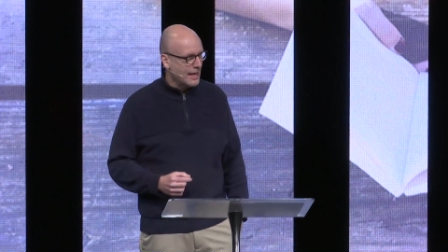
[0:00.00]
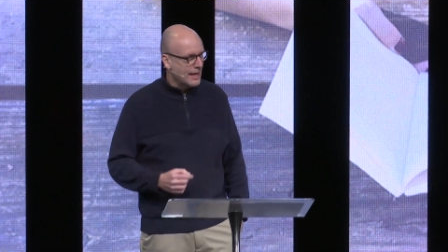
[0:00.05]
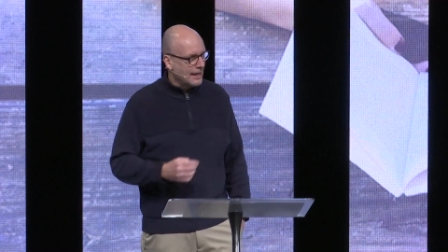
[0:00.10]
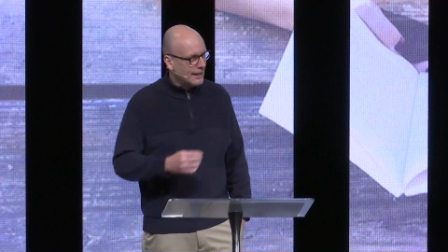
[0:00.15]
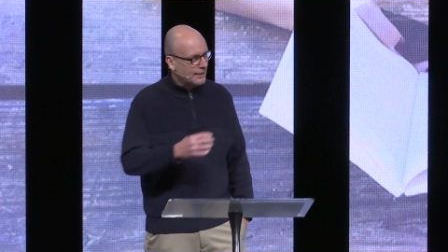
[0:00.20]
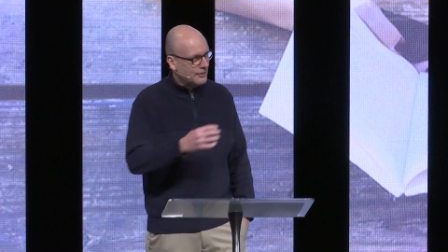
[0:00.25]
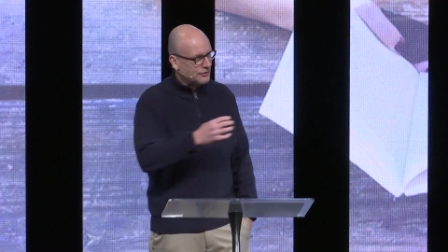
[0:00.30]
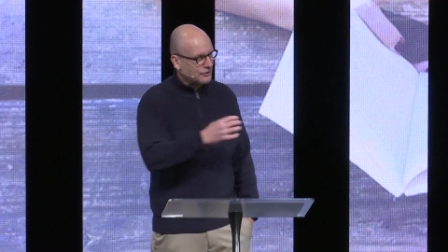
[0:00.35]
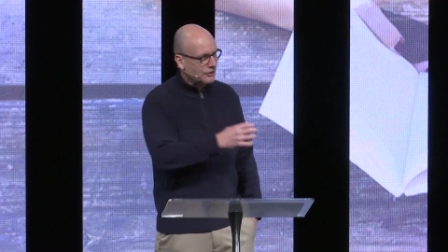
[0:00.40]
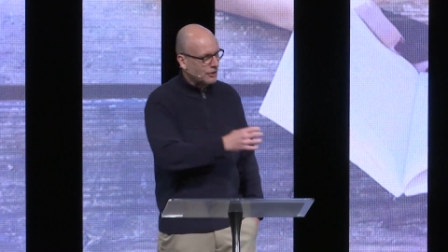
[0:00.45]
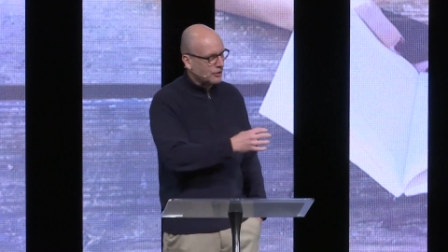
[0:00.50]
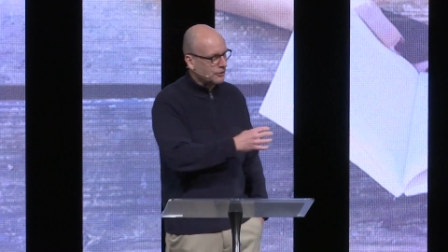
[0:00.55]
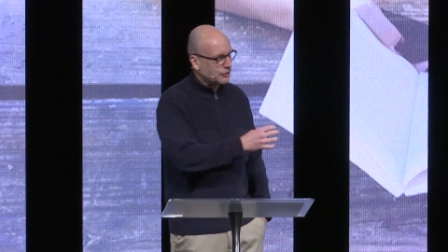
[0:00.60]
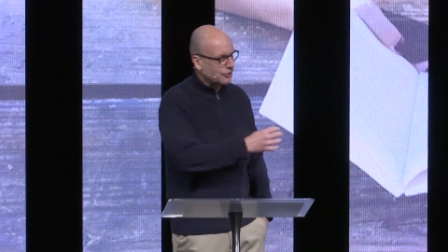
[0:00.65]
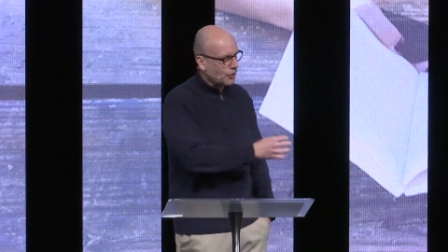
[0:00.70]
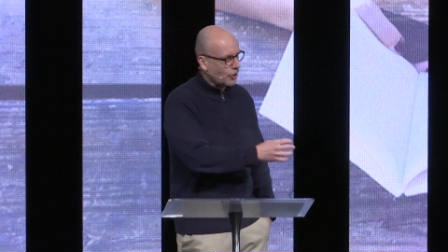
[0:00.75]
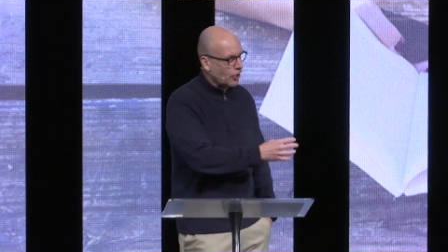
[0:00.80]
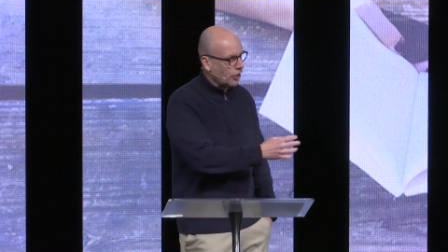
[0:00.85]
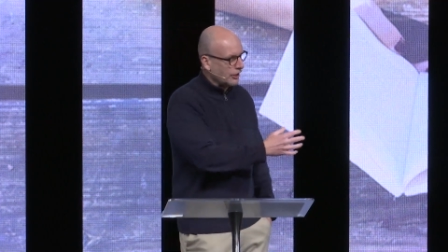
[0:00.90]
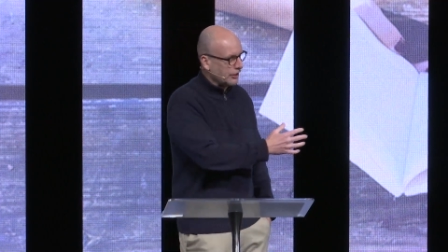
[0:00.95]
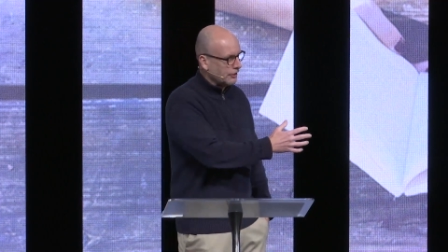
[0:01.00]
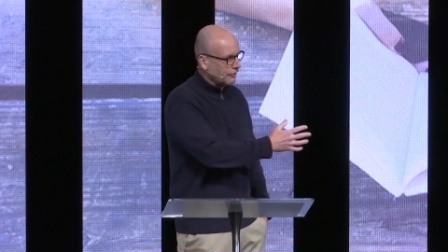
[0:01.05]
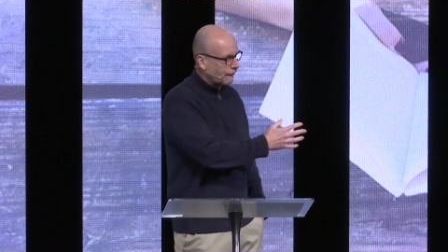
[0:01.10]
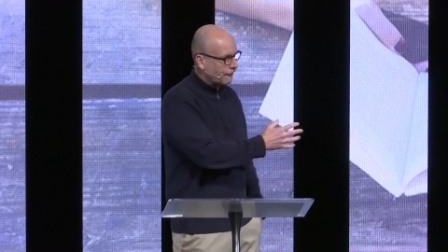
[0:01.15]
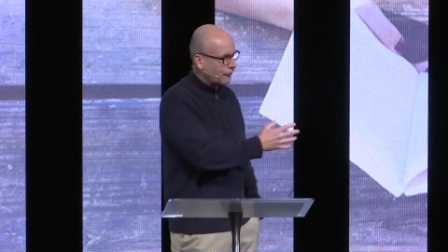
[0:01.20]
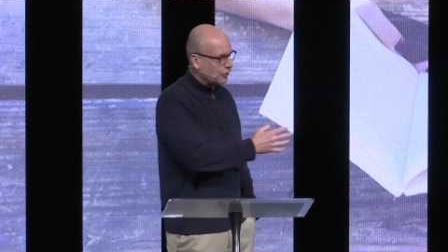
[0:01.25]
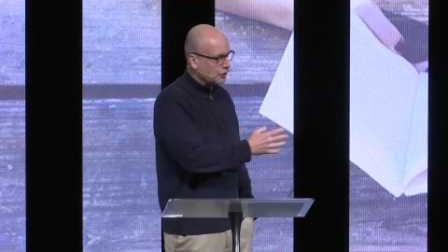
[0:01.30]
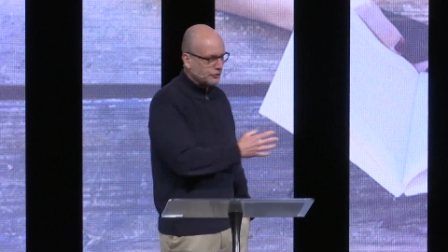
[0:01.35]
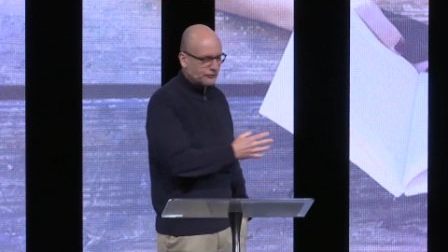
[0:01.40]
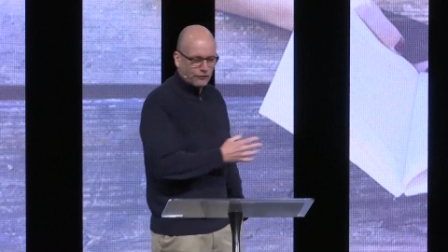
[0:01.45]
He starts calling the
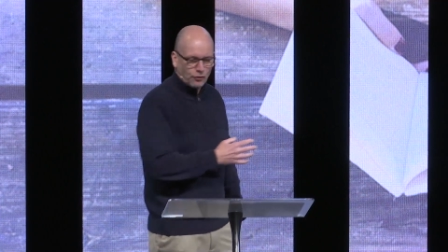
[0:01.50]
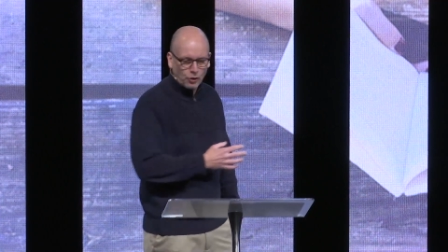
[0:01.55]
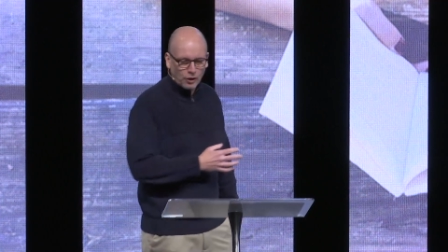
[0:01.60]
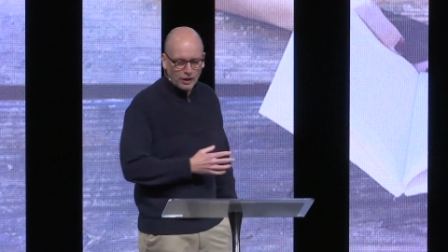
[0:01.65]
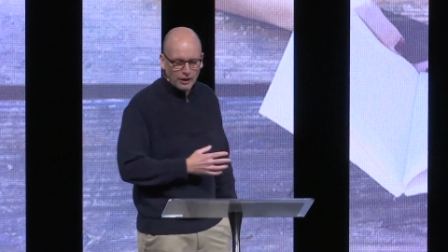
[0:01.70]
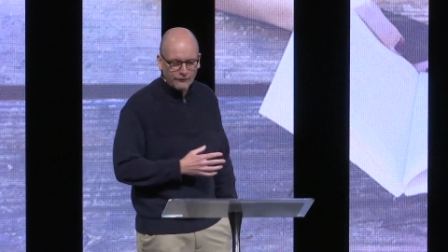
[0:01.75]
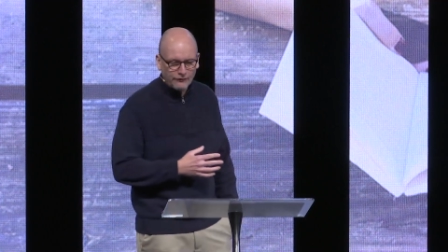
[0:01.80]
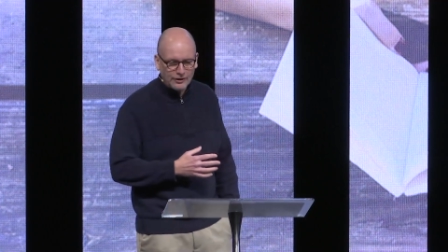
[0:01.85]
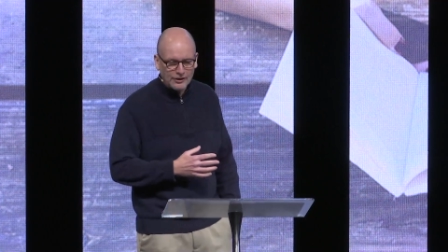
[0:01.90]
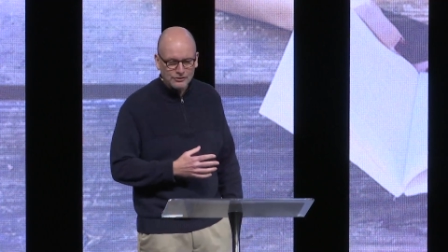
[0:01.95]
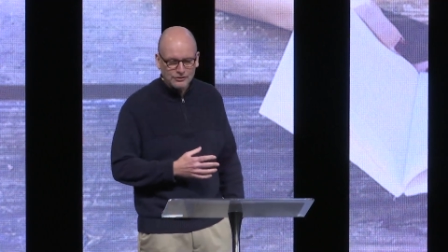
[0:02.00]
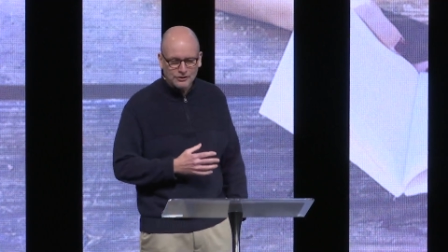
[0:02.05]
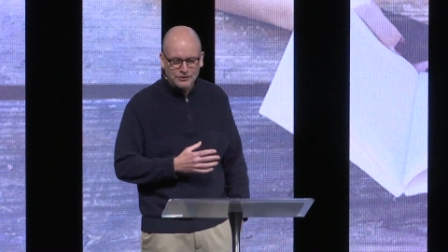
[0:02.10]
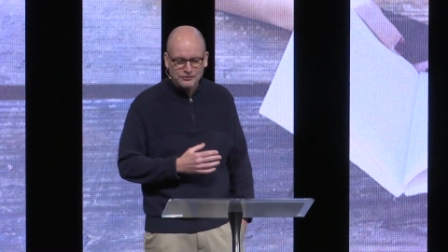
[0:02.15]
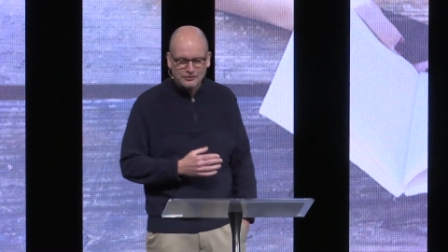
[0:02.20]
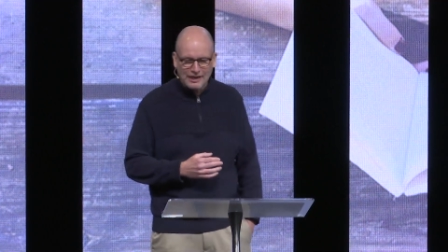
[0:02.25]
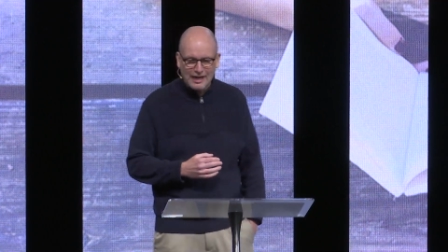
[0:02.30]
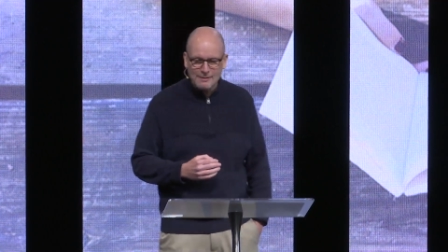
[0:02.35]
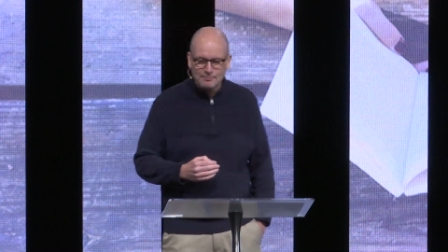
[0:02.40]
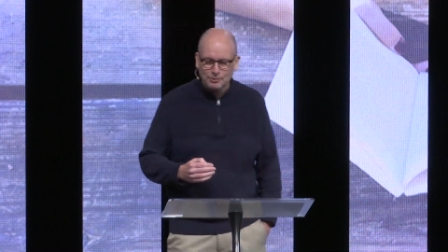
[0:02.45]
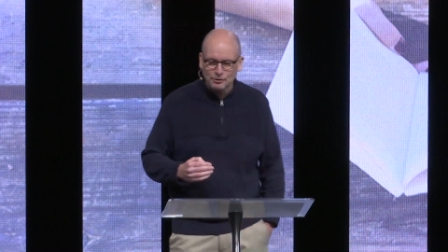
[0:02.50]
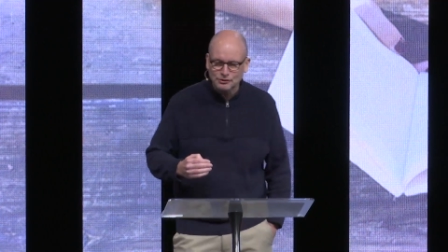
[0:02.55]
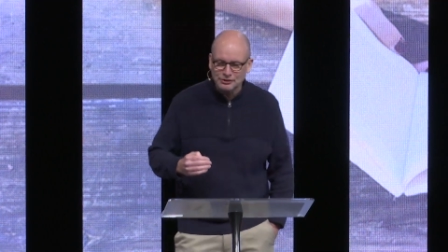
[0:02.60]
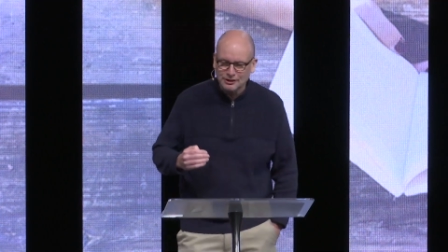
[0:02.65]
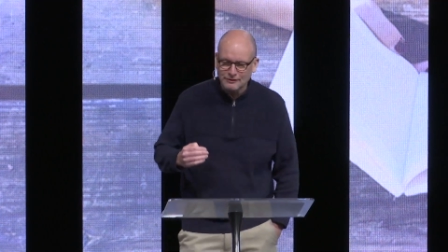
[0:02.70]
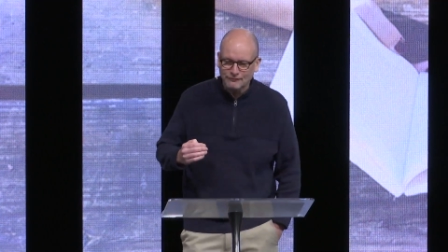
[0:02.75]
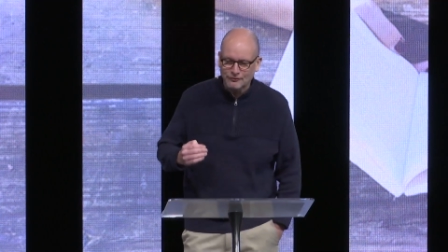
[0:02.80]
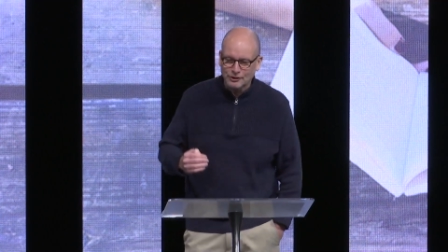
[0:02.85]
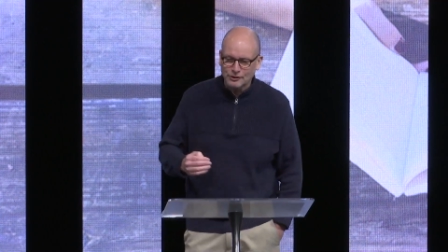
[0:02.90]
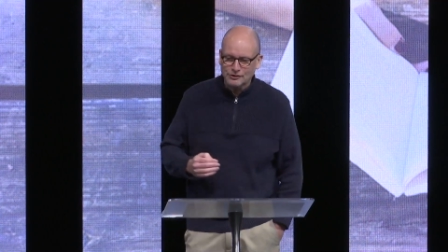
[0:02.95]
first four of his disciples
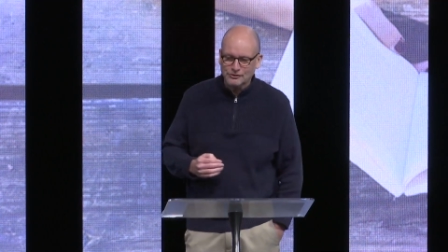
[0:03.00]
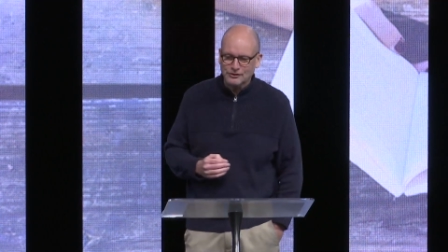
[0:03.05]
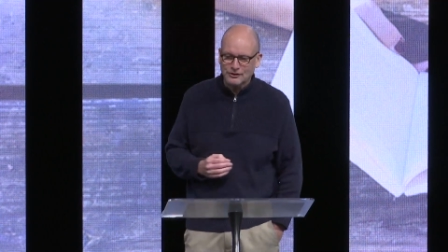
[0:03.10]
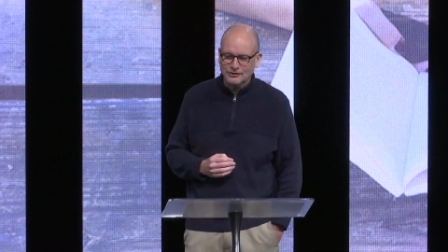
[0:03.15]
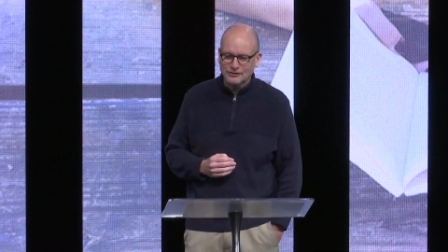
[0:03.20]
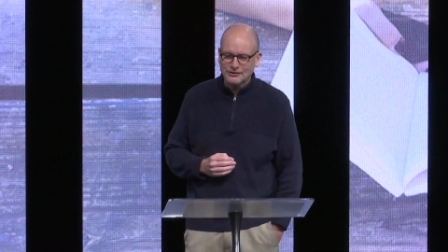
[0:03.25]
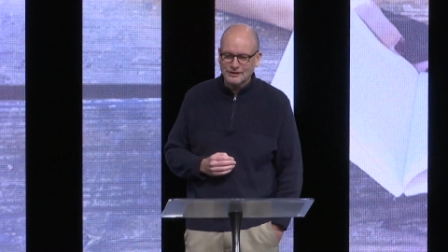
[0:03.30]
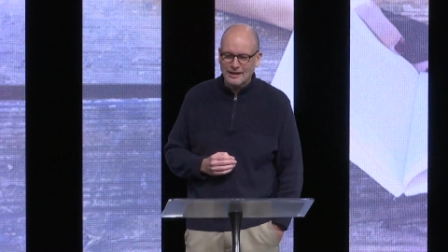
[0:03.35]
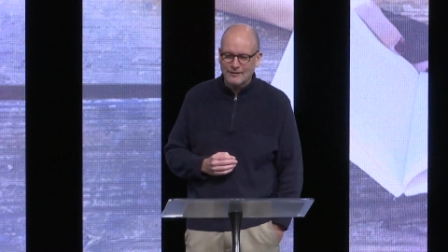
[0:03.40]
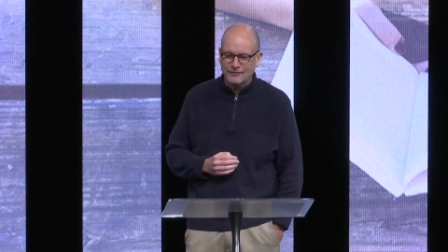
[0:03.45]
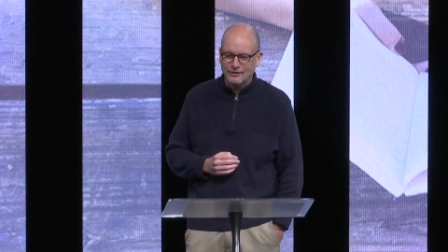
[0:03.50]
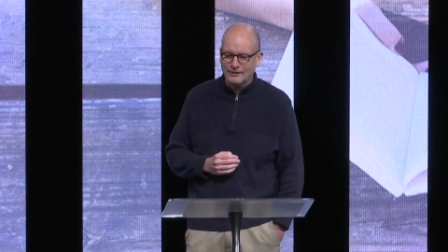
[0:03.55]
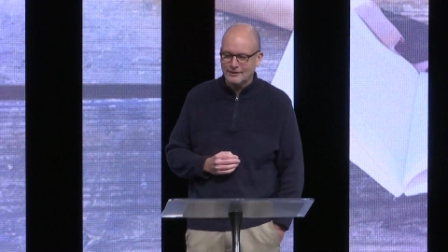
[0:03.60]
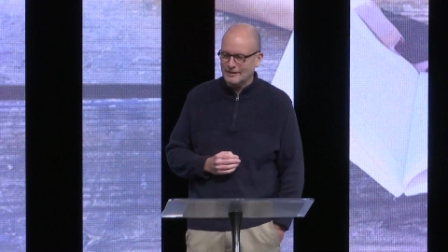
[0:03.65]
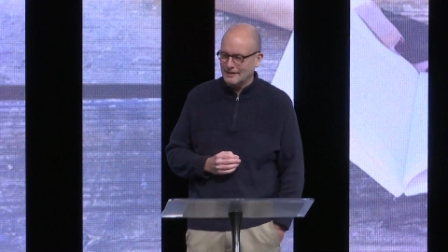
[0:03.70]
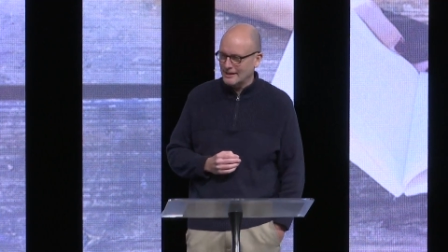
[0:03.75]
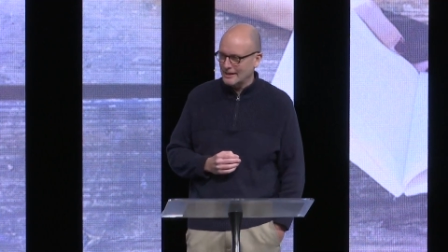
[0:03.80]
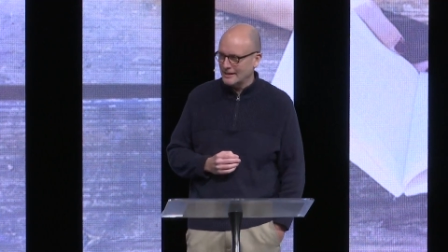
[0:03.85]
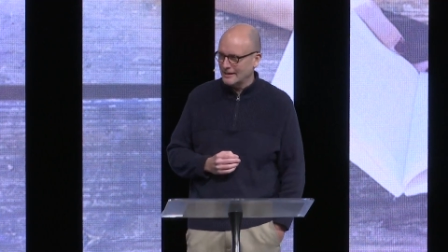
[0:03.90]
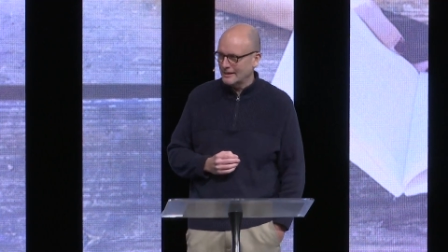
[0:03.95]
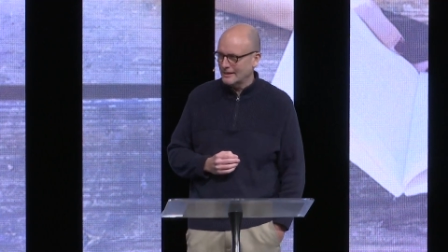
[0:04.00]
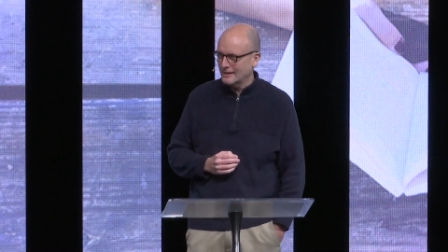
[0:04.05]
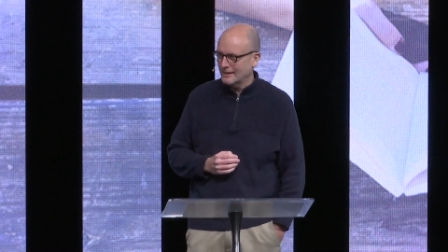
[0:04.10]
in verse 17.